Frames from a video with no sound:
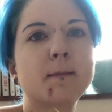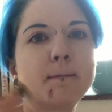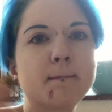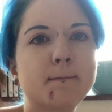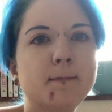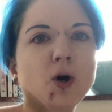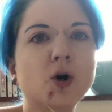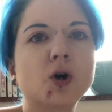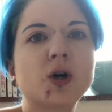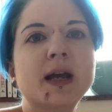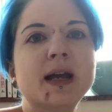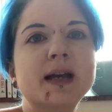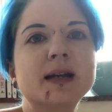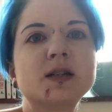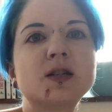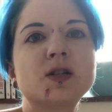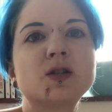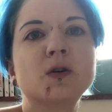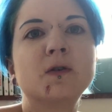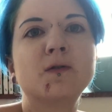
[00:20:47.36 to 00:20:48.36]

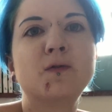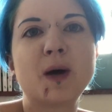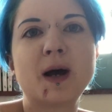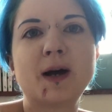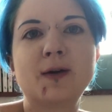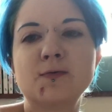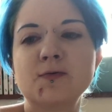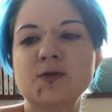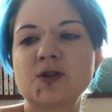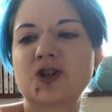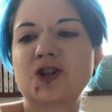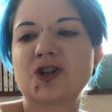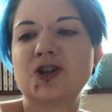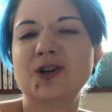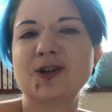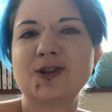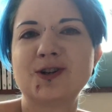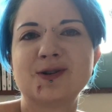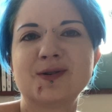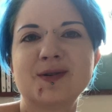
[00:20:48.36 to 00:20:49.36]
pockets of where all the
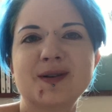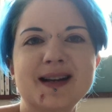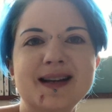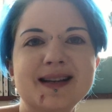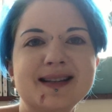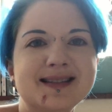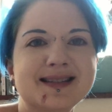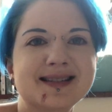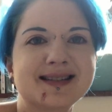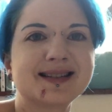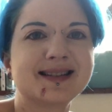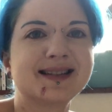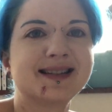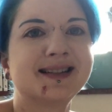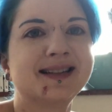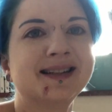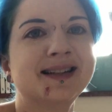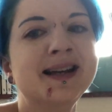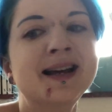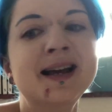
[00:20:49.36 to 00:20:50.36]
sugar is.
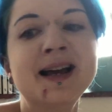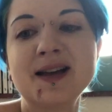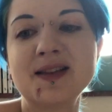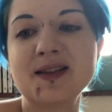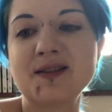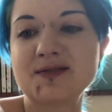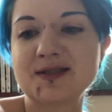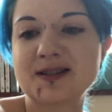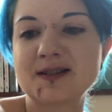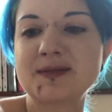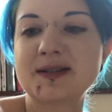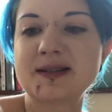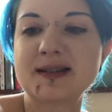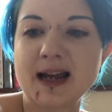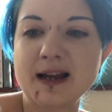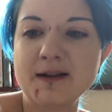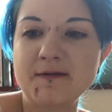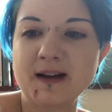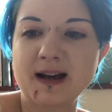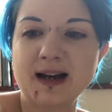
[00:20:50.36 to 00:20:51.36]
There are some
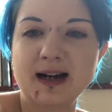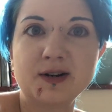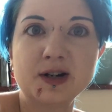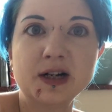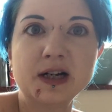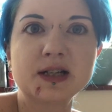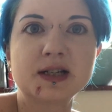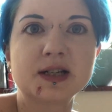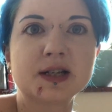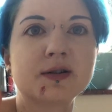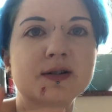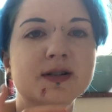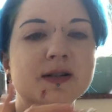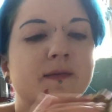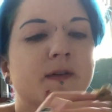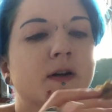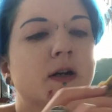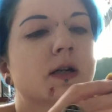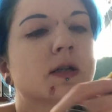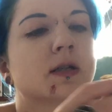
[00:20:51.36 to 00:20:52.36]
safe areas and there are some
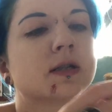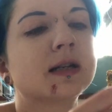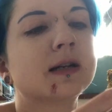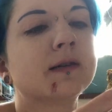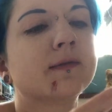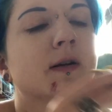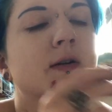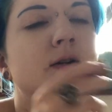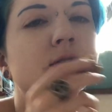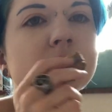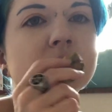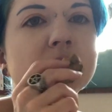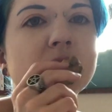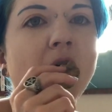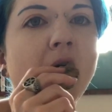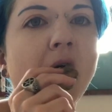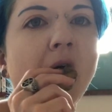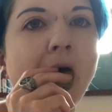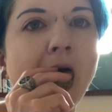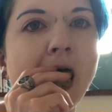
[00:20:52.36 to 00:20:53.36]
very unsafe areas.
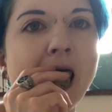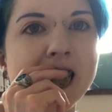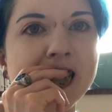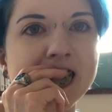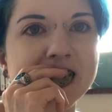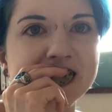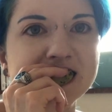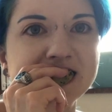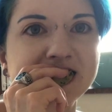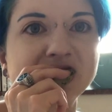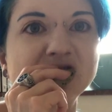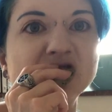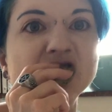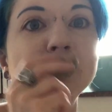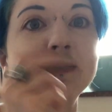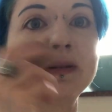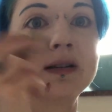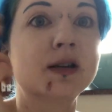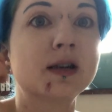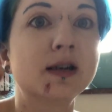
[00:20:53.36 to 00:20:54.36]

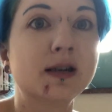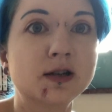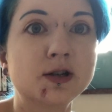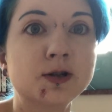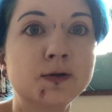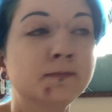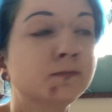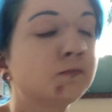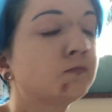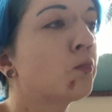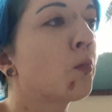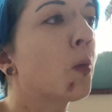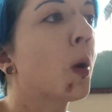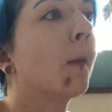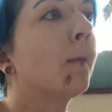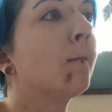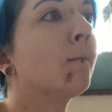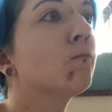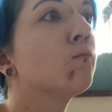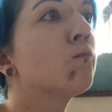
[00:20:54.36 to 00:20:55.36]
But this,
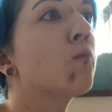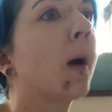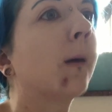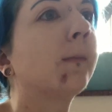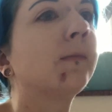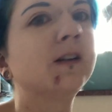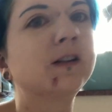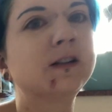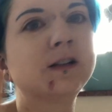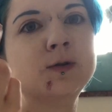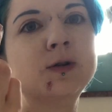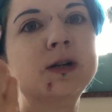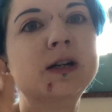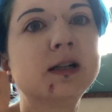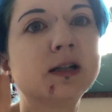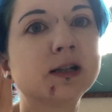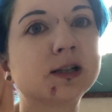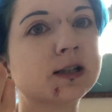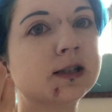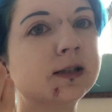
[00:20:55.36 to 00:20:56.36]
thank you
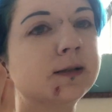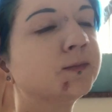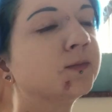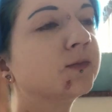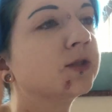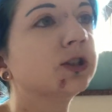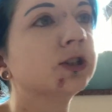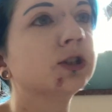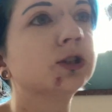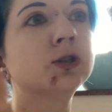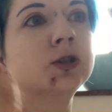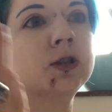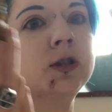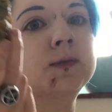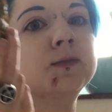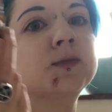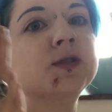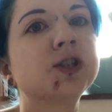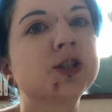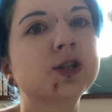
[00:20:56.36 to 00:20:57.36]
Higgity. This is
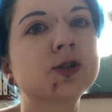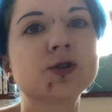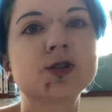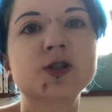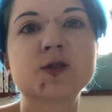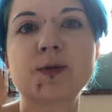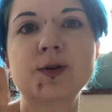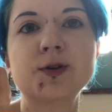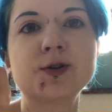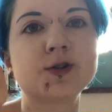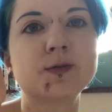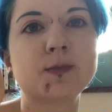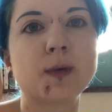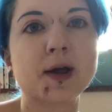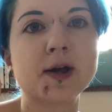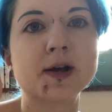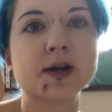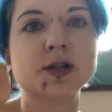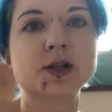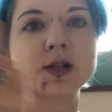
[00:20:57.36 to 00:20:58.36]
good. This is not sponsored by
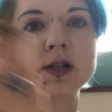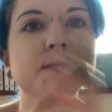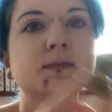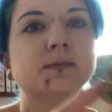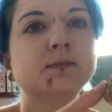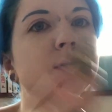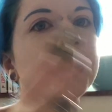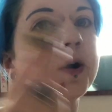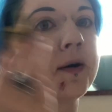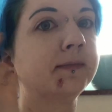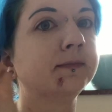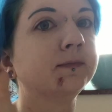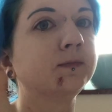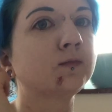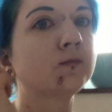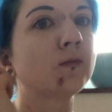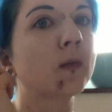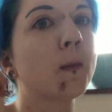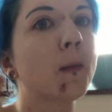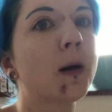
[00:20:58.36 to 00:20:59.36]
Higgity, but
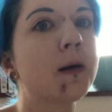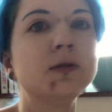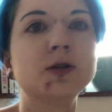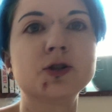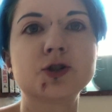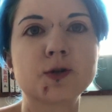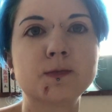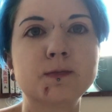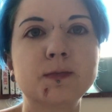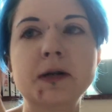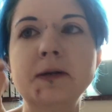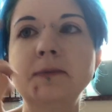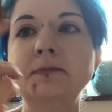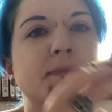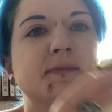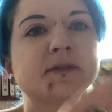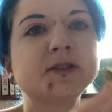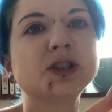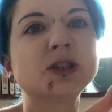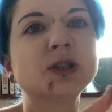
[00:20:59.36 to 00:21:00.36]
maybe it should be.
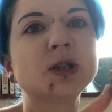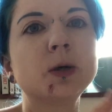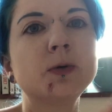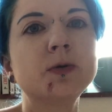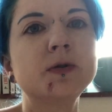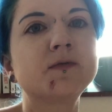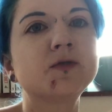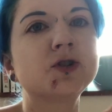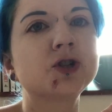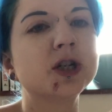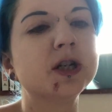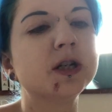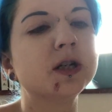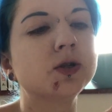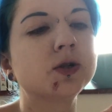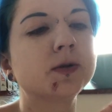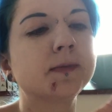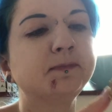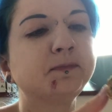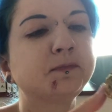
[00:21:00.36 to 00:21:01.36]
It's a load of
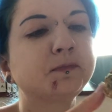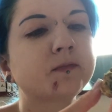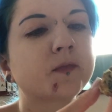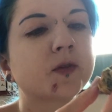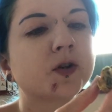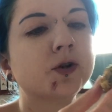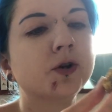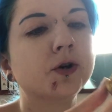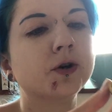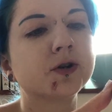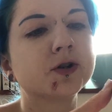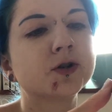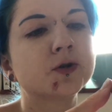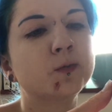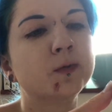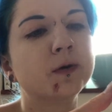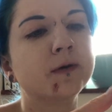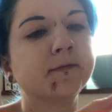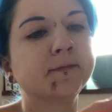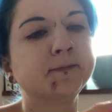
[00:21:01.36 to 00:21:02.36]
cheese cooked
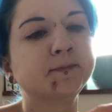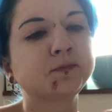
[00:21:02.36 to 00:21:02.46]
with